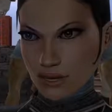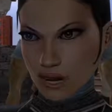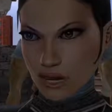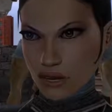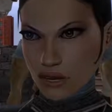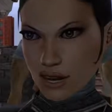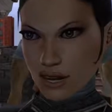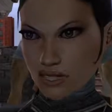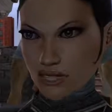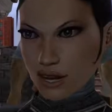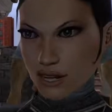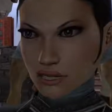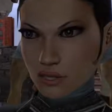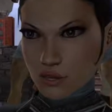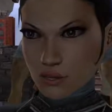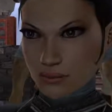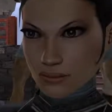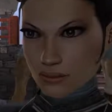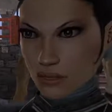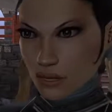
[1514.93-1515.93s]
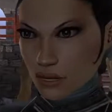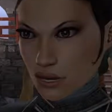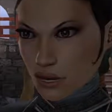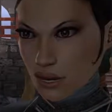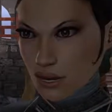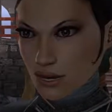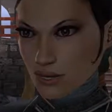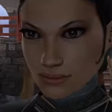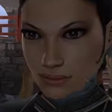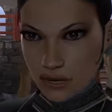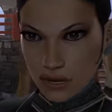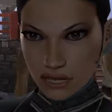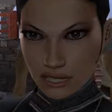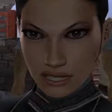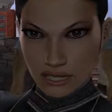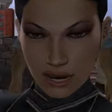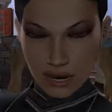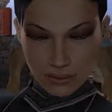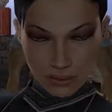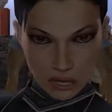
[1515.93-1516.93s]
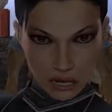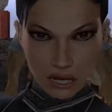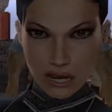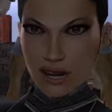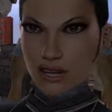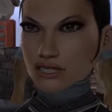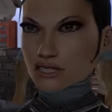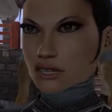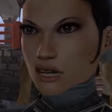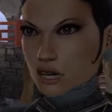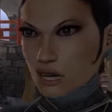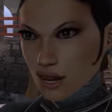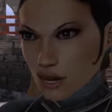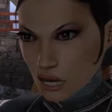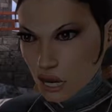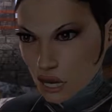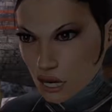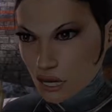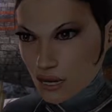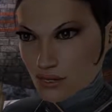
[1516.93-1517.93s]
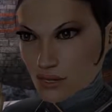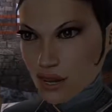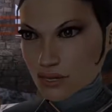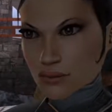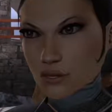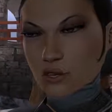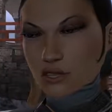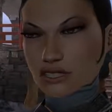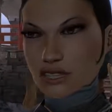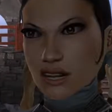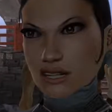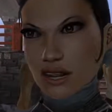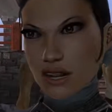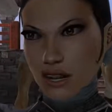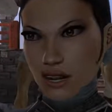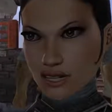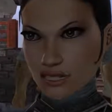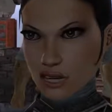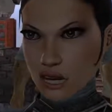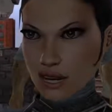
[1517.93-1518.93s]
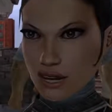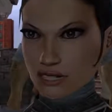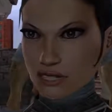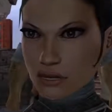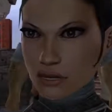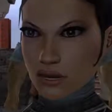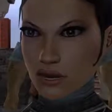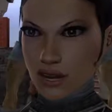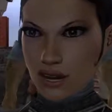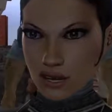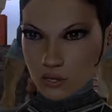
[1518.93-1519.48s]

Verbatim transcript: Empire as his own. Emperor Sun Li has set the whole of his forces against us,